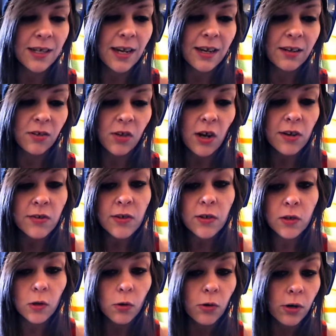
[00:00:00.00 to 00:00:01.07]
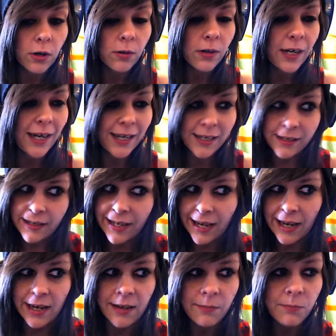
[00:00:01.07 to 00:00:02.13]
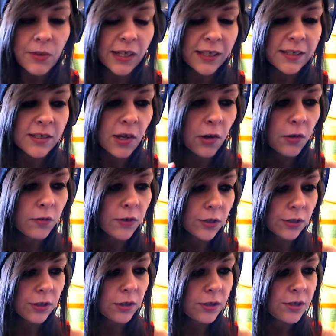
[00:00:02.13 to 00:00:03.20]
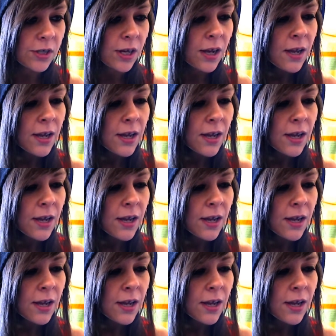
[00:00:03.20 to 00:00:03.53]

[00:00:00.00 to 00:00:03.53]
and a lot of the lore in-game gets overlooked.